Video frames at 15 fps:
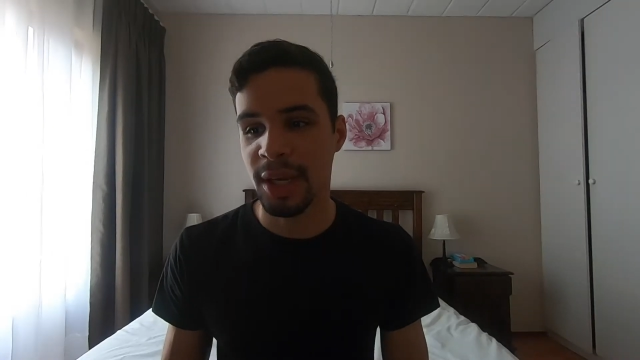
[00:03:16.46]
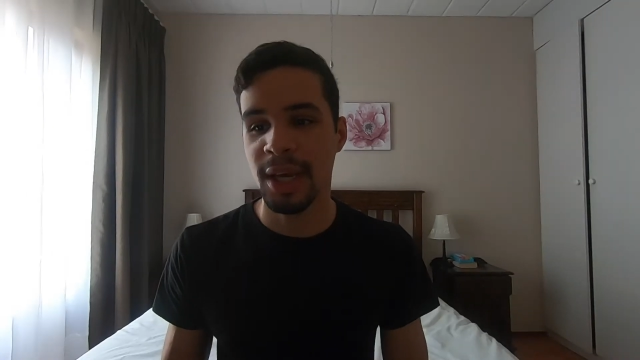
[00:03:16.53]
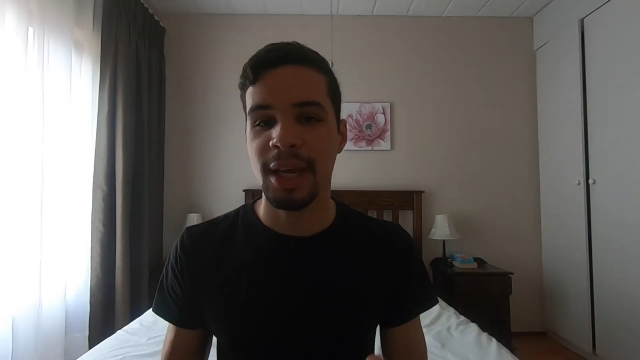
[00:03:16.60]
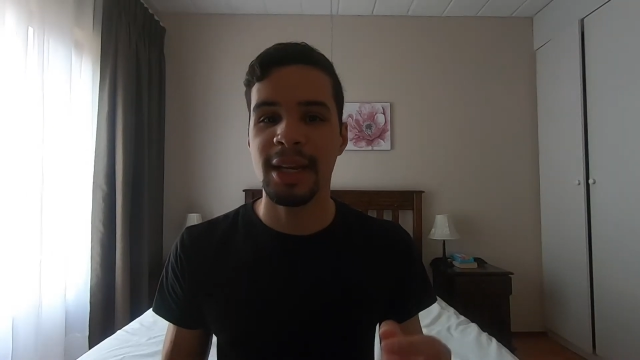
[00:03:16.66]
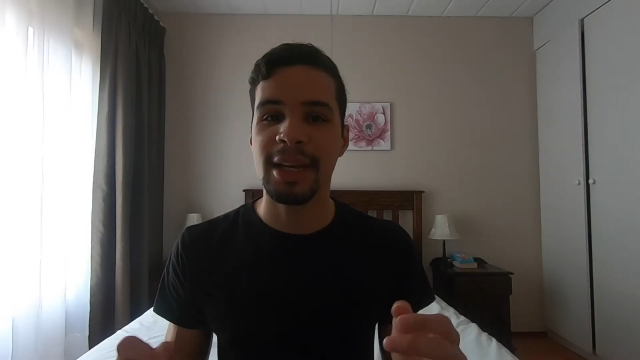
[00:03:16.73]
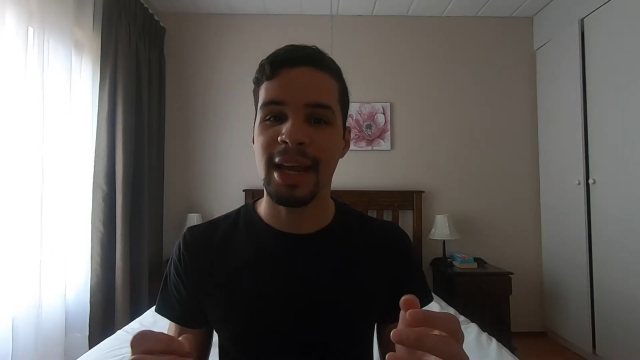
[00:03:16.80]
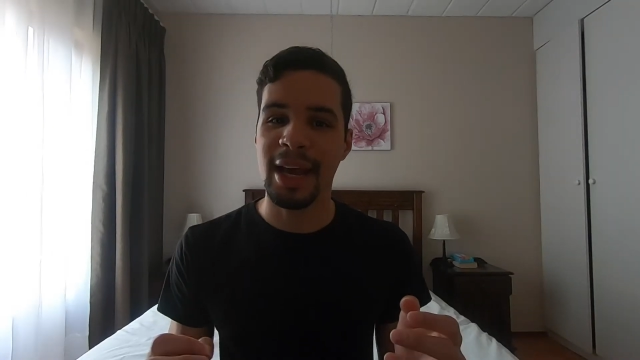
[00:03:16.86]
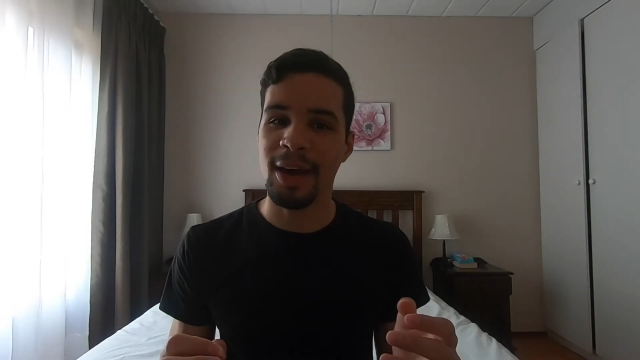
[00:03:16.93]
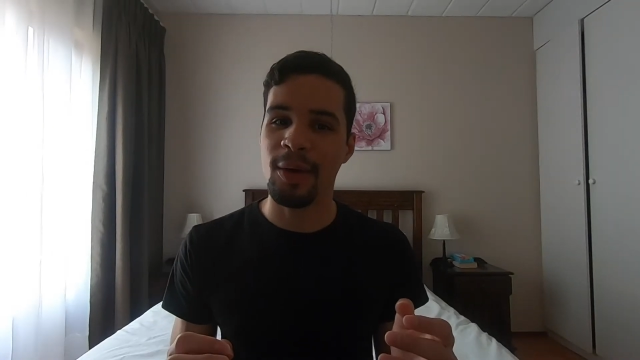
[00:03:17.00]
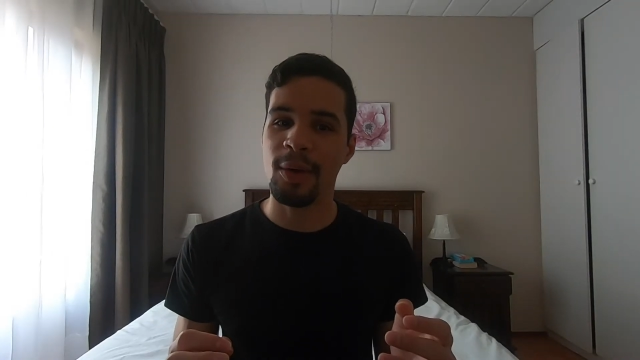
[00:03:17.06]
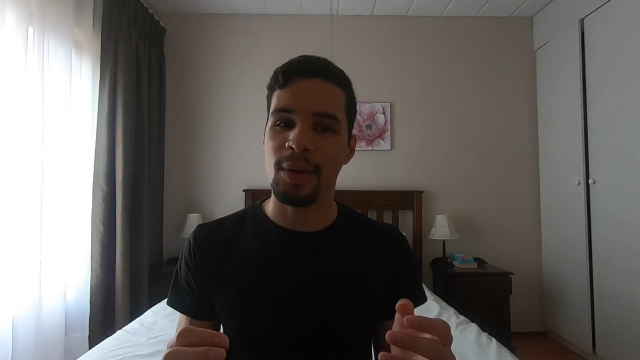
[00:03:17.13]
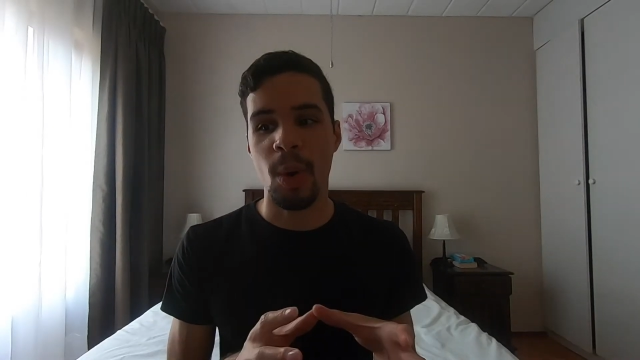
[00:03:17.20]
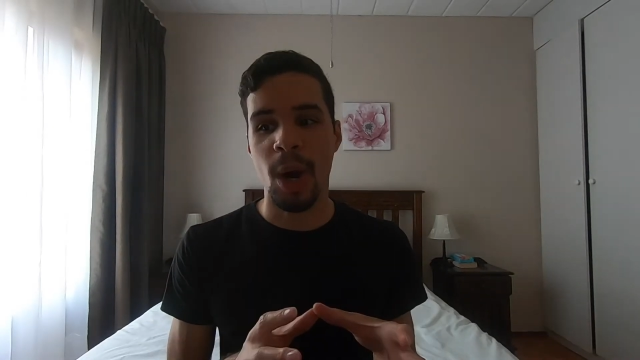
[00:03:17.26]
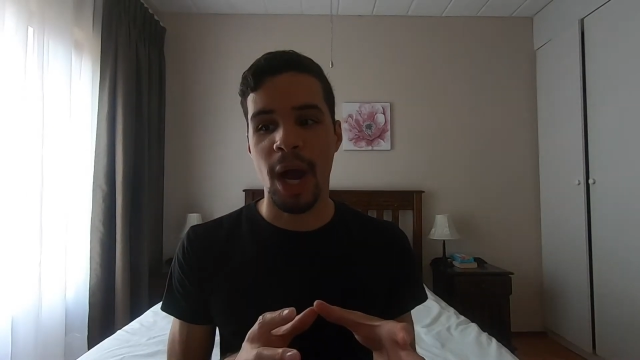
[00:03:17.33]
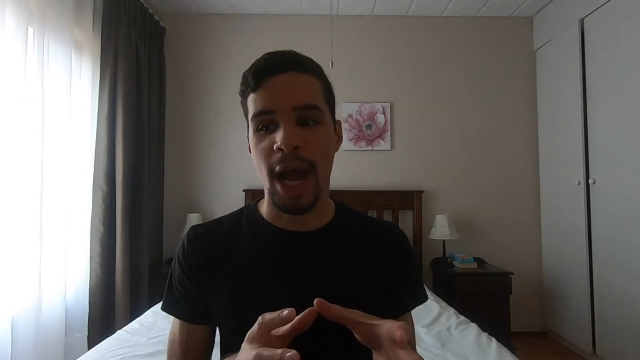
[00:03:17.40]
Now,
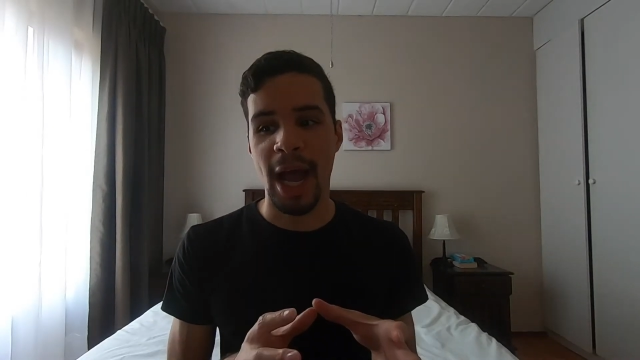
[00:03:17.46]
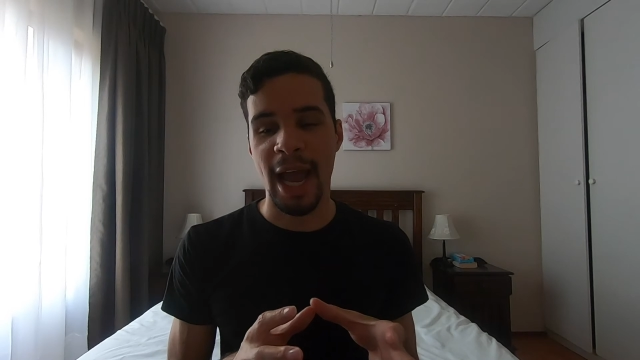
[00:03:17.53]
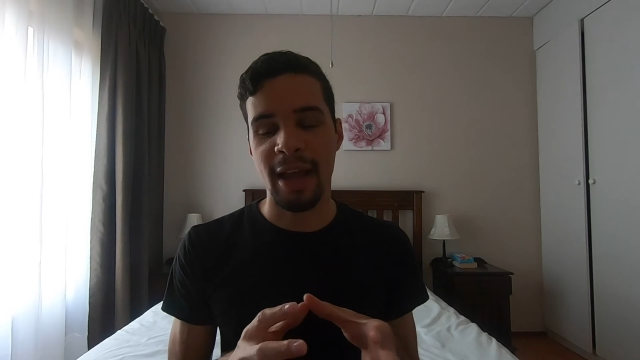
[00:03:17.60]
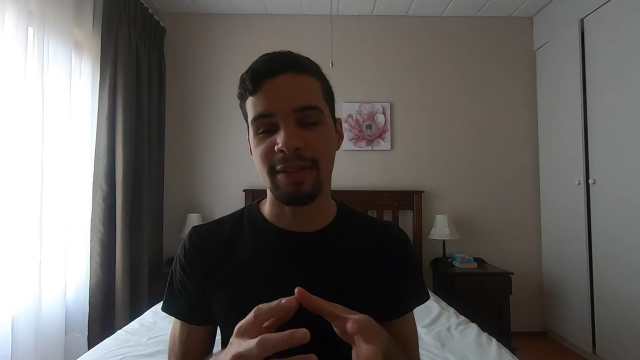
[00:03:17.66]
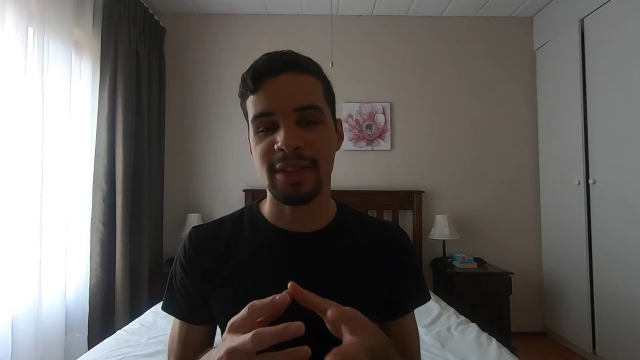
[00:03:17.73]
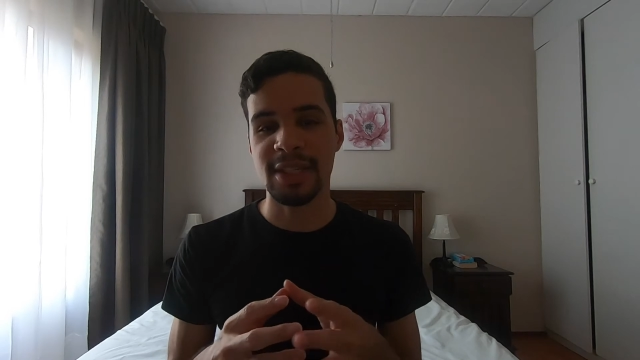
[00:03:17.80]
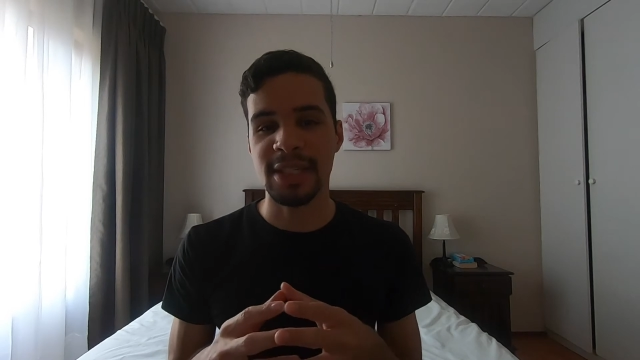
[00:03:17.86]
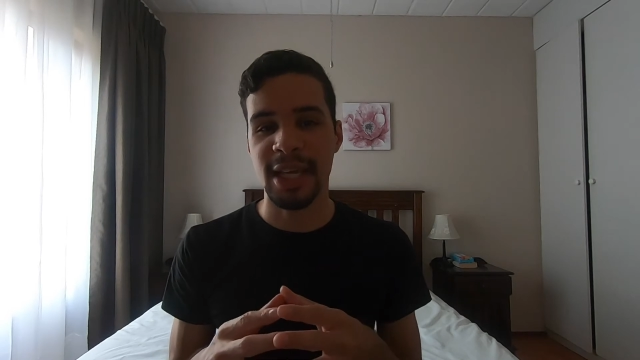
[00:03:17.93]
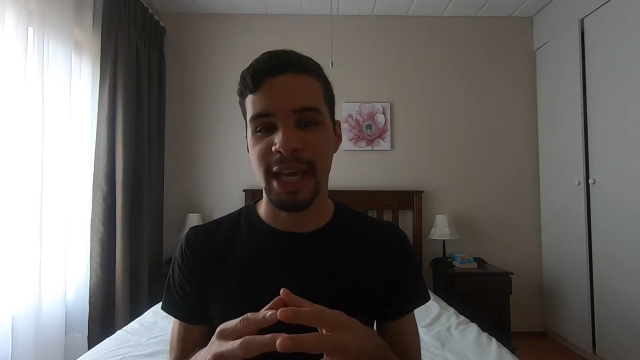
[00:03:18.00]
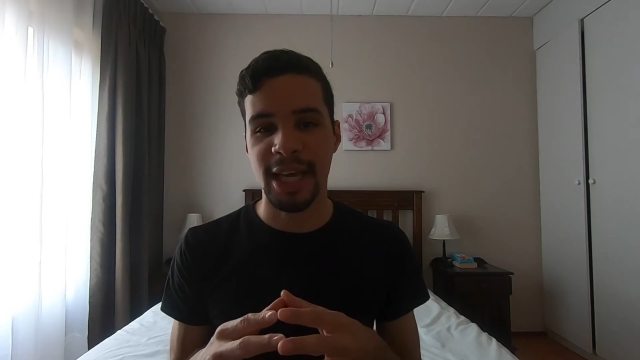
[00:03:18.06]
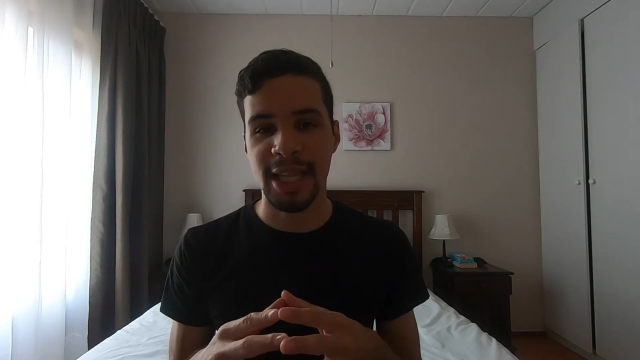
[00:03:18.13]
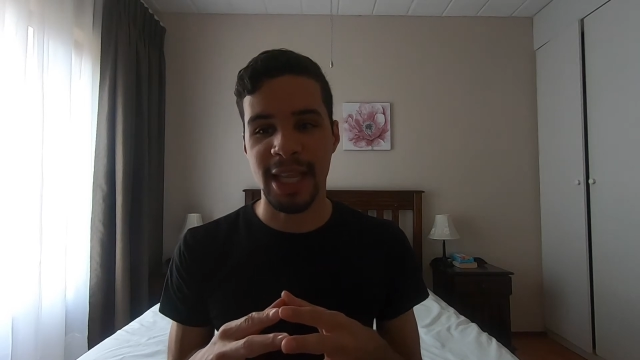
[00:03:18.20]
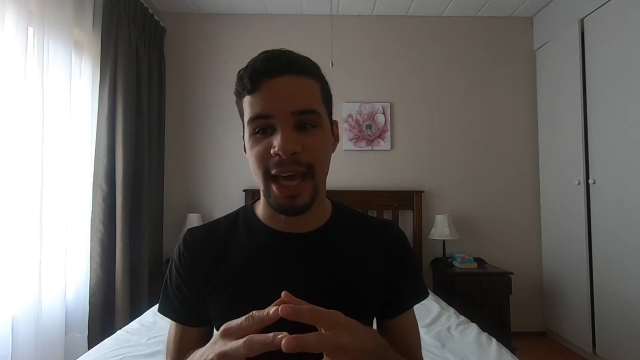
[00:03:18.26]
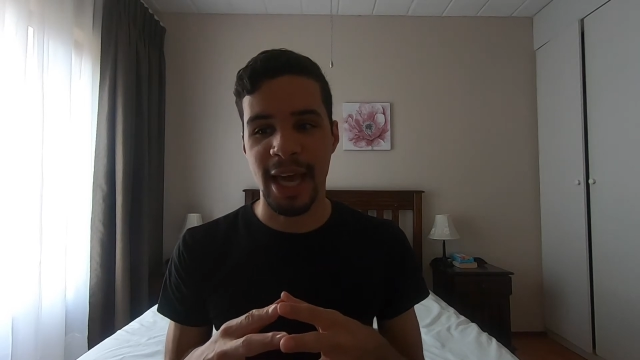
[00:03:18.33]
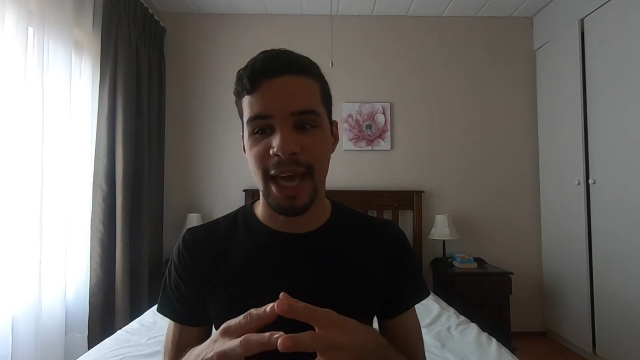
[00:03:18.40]
I have to say
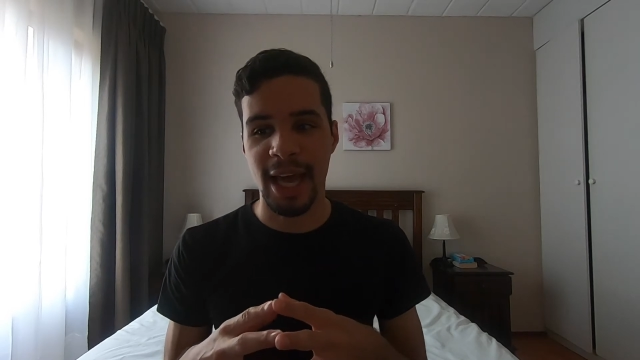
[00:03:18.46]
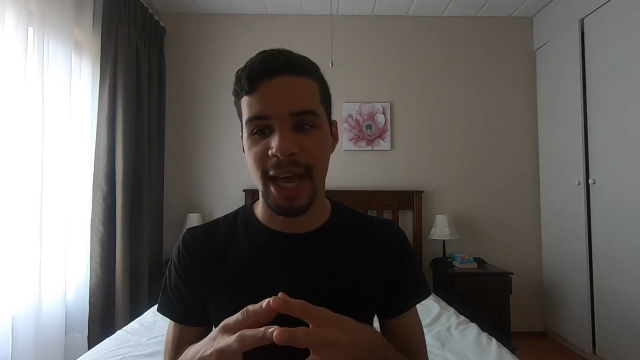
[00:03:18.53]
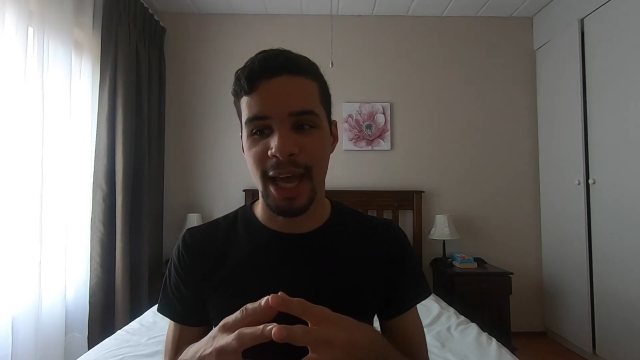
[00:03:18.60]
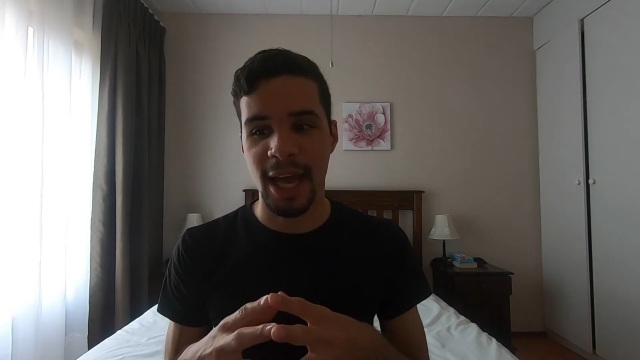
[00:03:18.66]
that